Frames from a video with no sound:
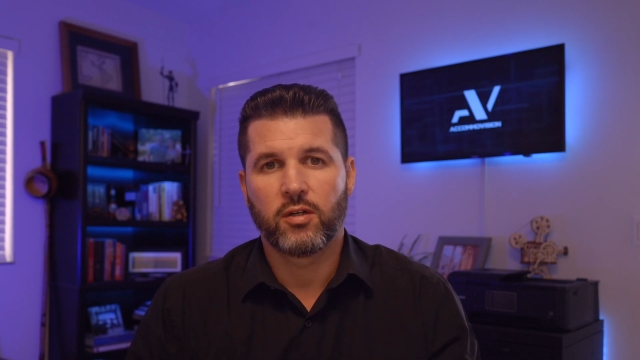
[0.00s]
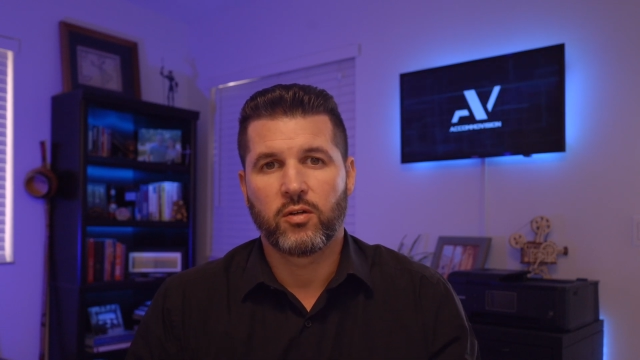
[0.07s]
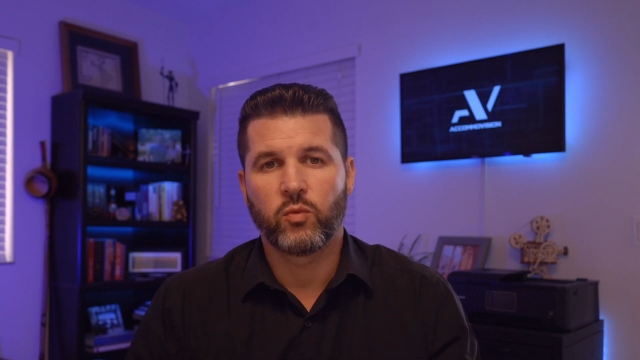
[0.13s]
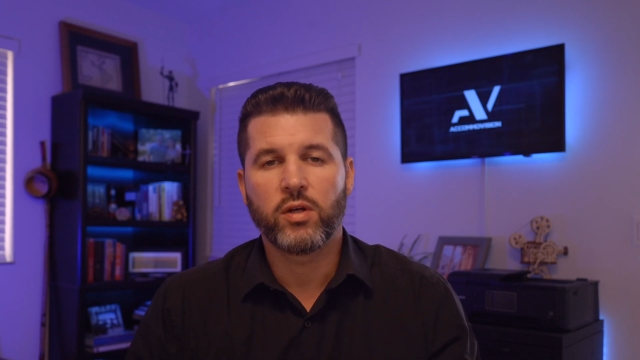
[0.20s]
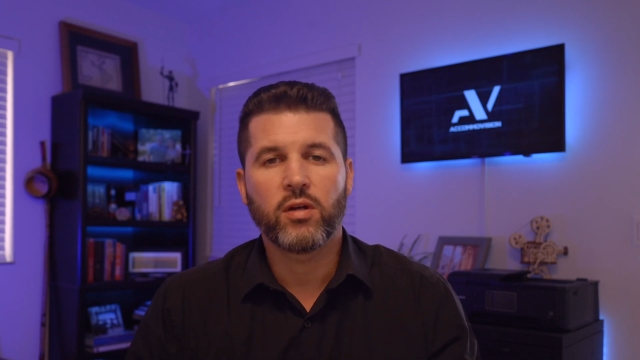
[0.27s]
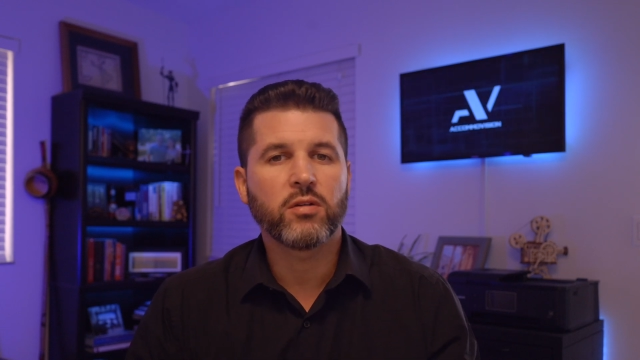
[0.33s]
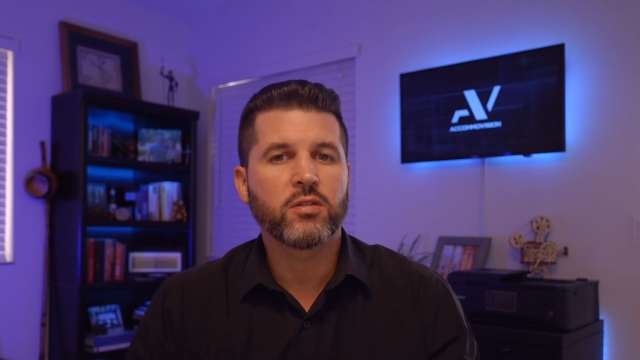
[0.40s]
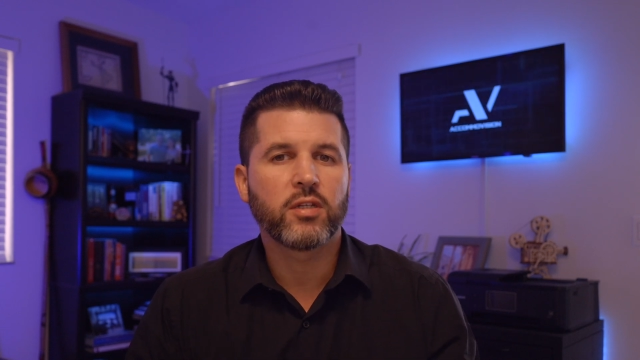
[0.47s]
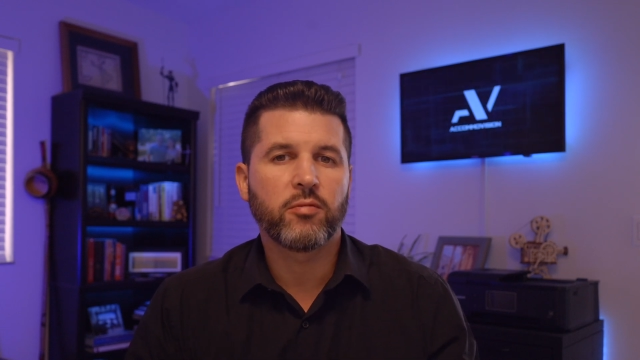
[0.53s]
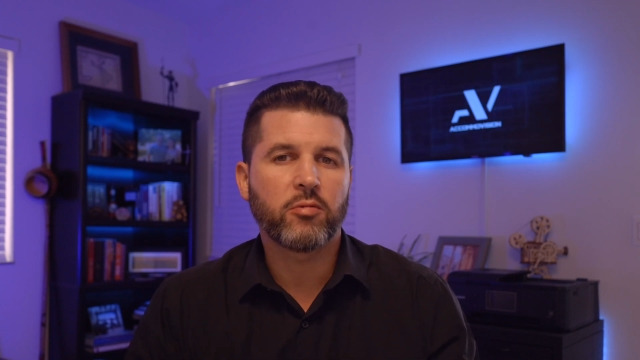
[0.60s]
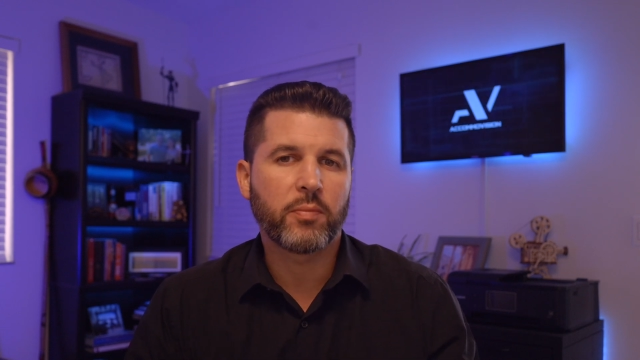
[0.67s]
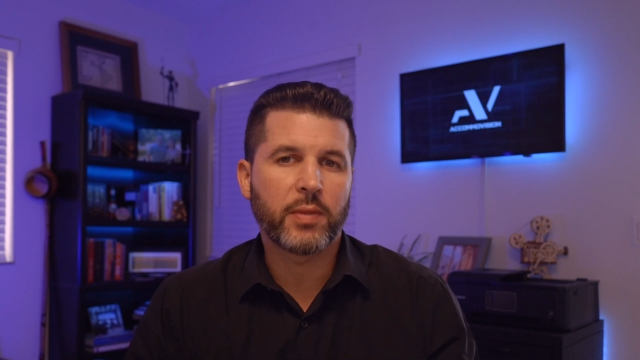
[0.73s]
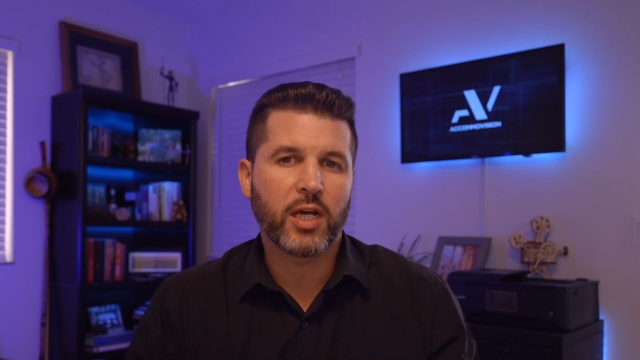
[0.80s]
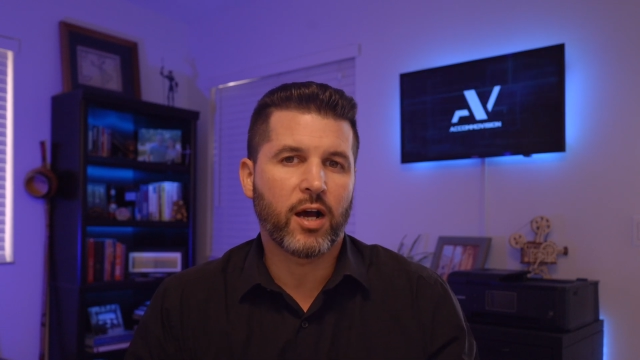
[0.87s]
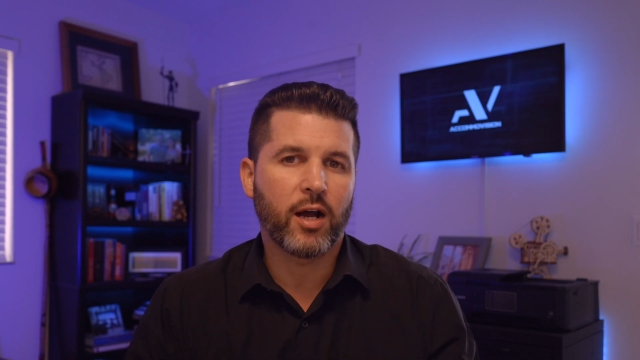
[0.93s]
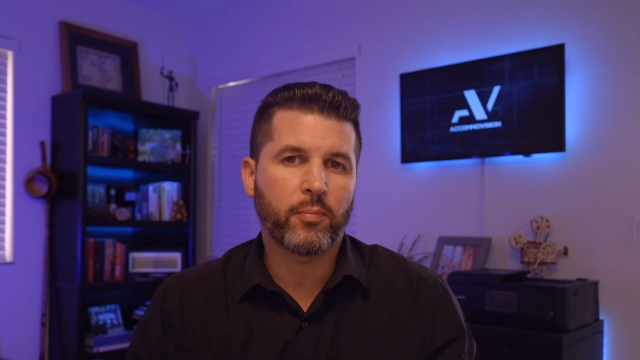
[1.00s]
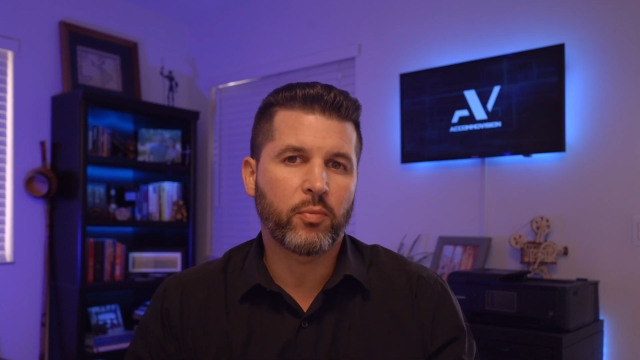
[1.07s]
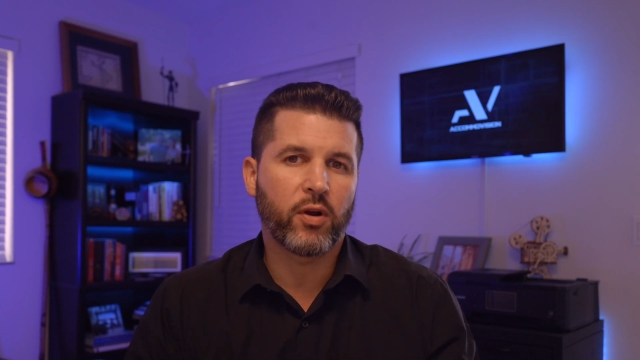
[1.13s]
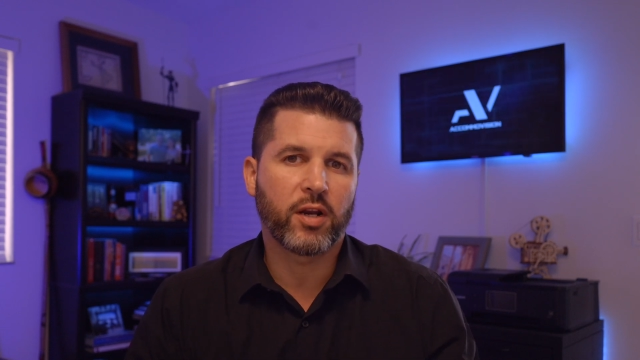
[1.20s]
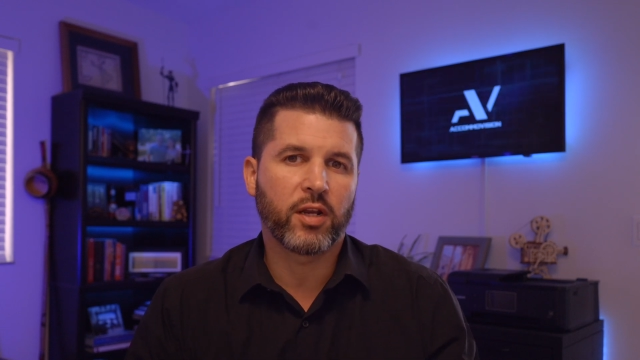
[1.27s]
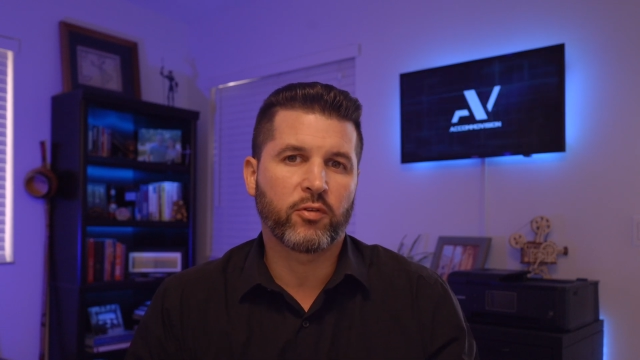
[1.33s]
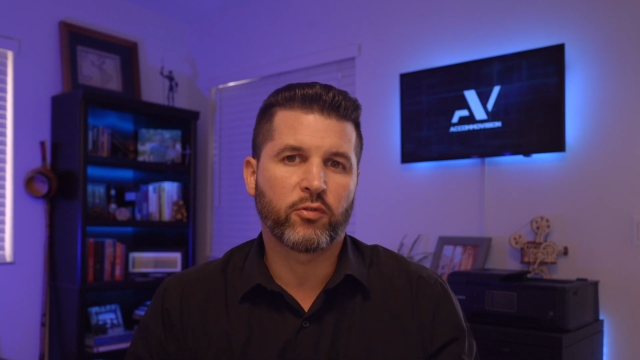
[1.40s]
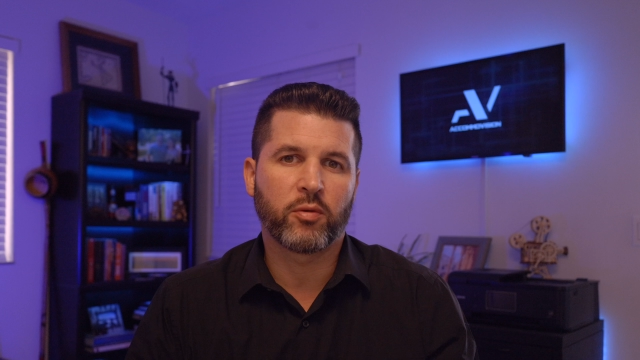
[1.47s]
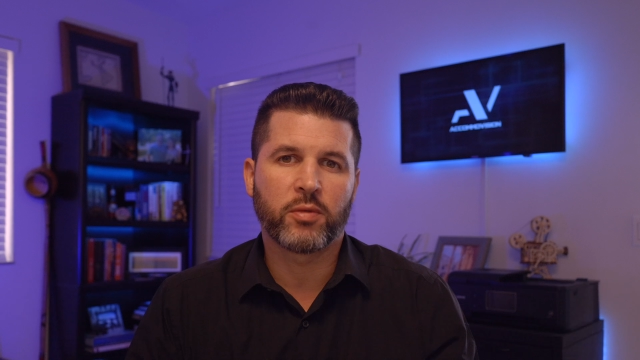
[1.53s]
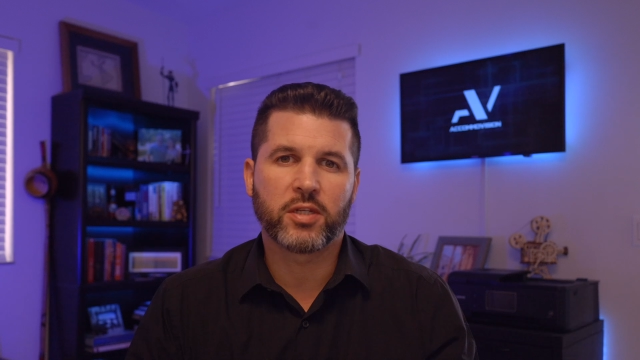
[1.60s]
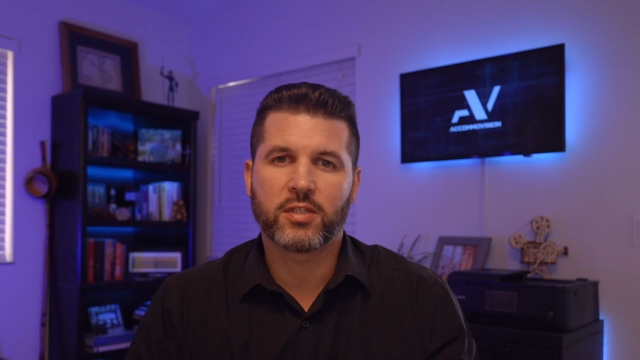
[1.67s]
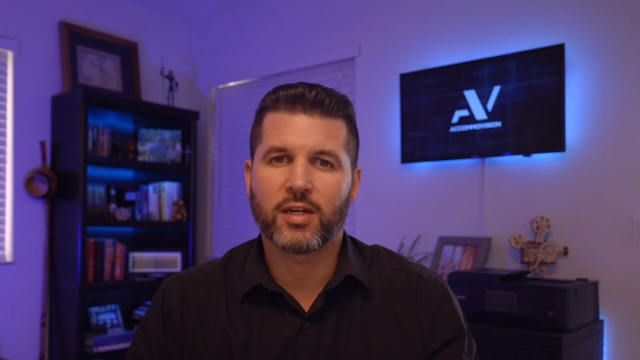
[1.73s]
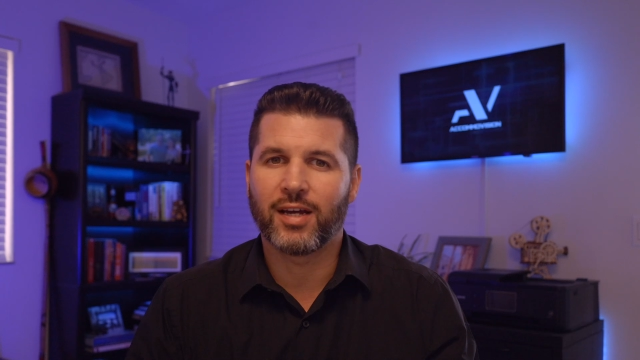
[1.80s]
We all seem to be operating from this